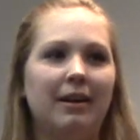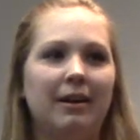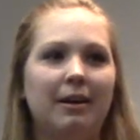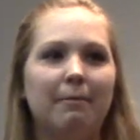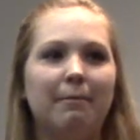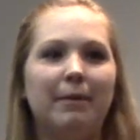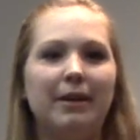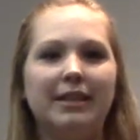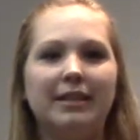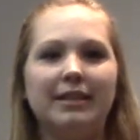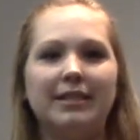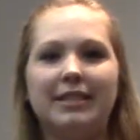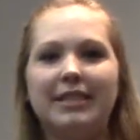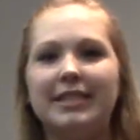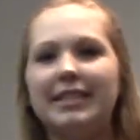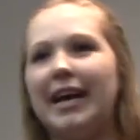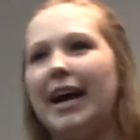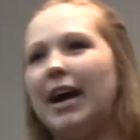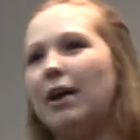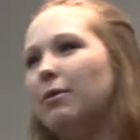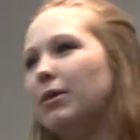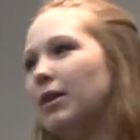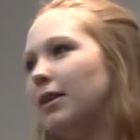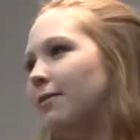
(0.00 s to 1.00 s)
But today
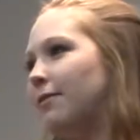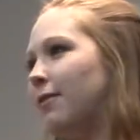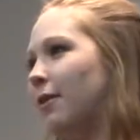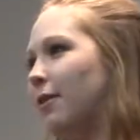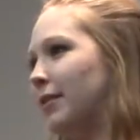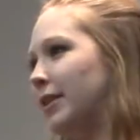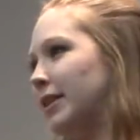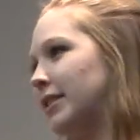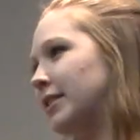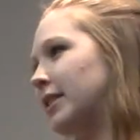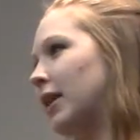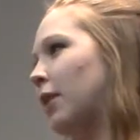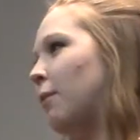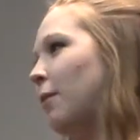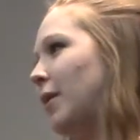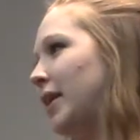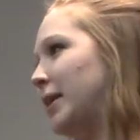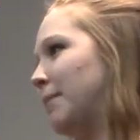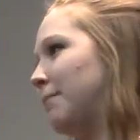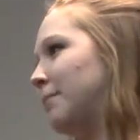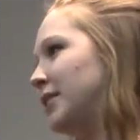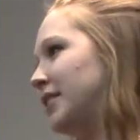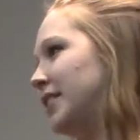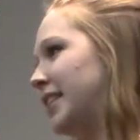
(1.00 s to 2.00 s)
I want to focus on one
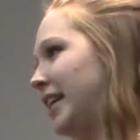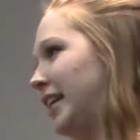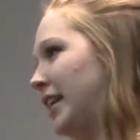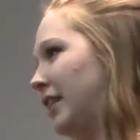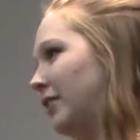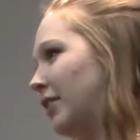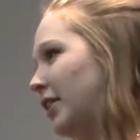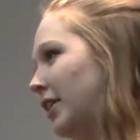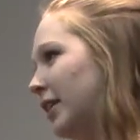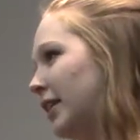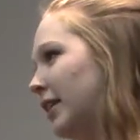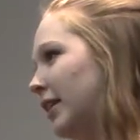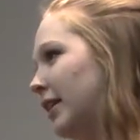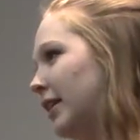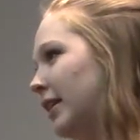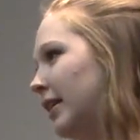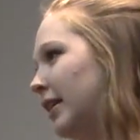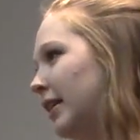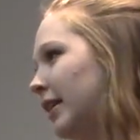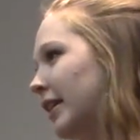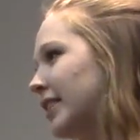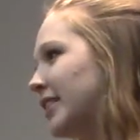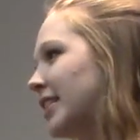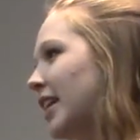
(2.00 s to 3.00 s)
in particular.
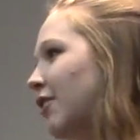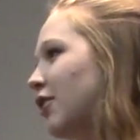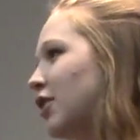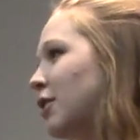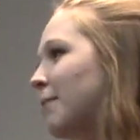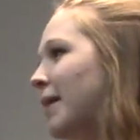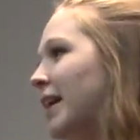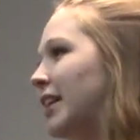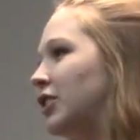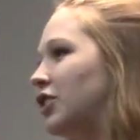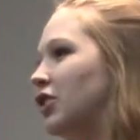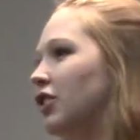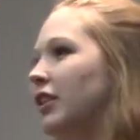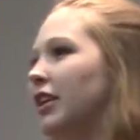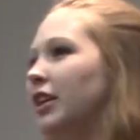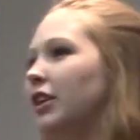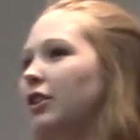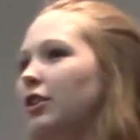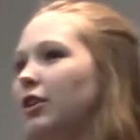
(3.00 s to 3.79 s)
I want to make sure that